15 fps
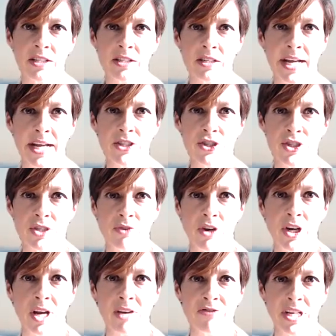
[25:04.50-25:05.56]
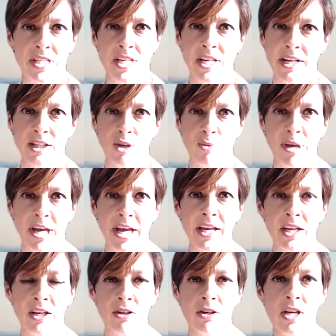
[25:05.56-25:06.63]
nitrogen runoff that's hitting the bay
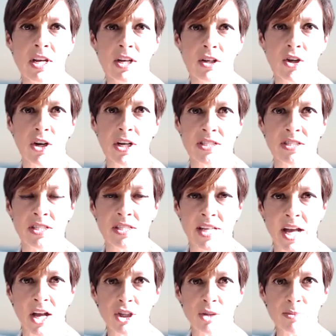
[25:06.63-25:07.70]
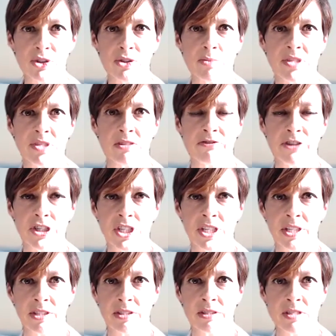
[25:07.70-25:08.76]
and causing these algal blooms and fish
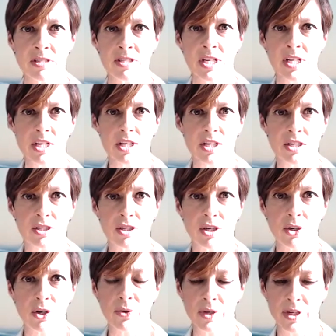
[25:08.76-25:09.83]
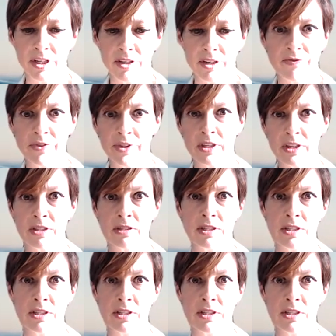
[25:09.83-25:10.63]
kills. So these